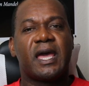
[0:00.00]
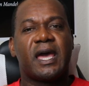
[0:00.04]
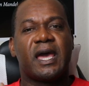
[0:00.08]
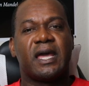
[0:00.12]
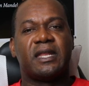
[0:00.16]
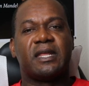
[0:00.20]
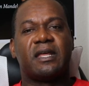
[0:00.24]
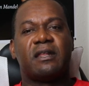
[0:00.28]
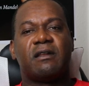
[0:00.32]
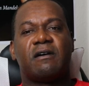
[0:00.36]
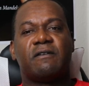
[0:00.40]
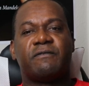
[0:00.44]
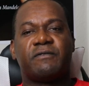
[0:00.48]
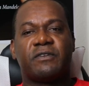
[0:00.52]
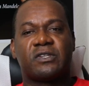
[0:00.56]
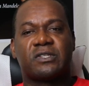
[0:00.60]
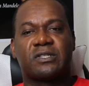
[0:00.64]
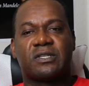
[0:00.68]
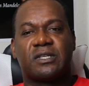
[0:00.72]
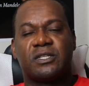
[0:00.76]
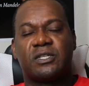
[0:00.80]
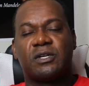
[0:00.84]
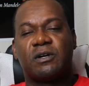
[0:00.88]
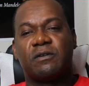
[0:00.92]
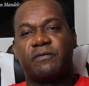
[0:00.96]
And then
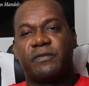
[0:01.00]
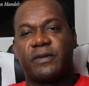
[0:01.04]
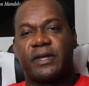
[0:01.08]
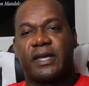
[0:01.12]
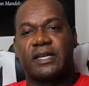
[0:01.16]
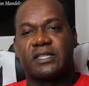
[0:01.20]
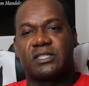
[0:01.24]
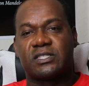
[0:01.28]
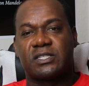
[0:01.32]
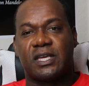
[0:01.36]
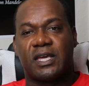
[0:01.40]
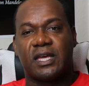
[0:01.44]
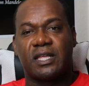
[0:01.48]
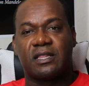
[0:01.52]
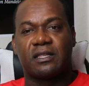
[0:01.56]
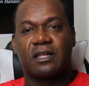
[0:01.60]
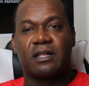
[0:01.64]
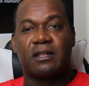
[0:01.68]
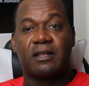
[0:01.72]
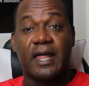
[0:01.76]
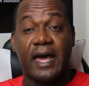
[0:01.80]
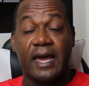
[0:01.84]
obviously don't forget to hit the